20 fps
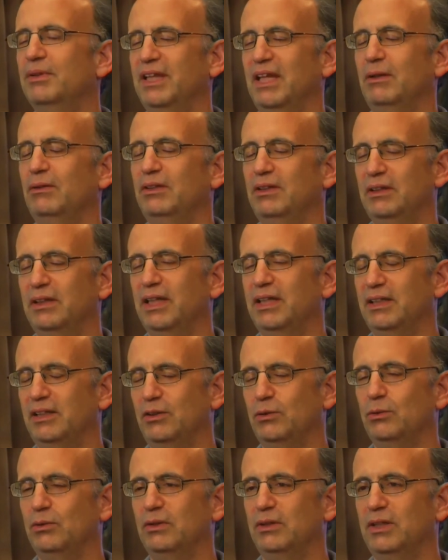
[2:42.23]
but they
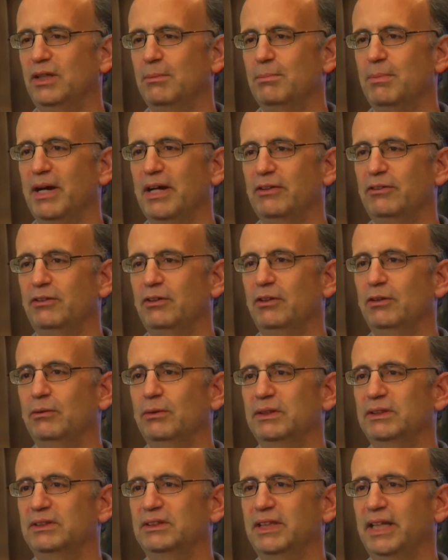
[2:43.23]
do get back to
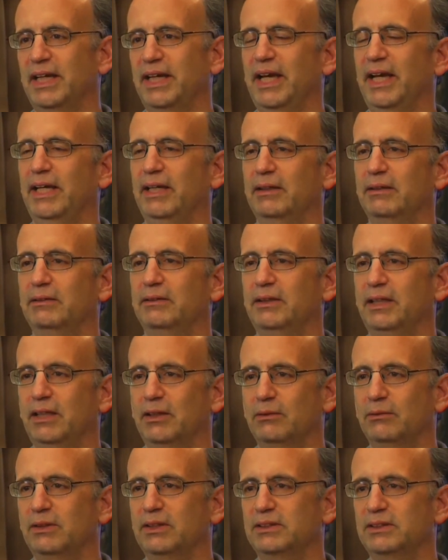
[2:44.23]
you and say, hey,
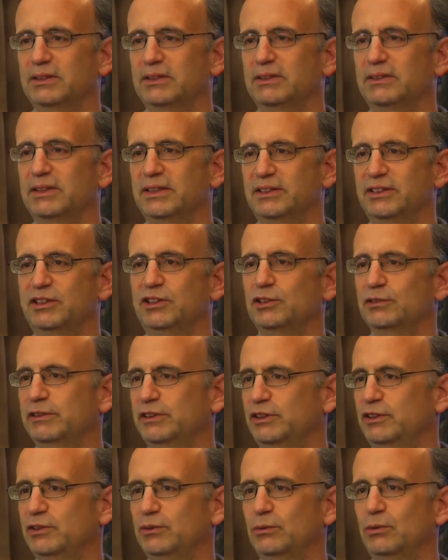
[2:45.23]
this is your
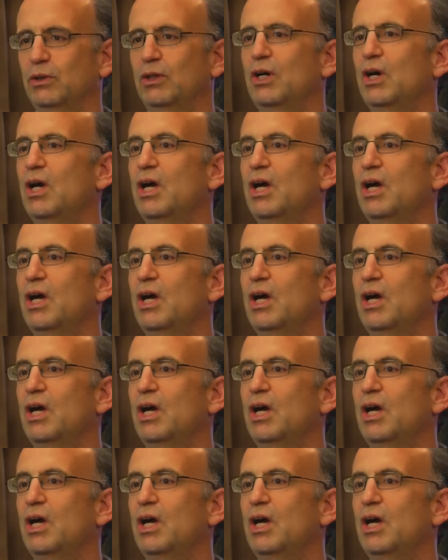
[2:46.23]
issue.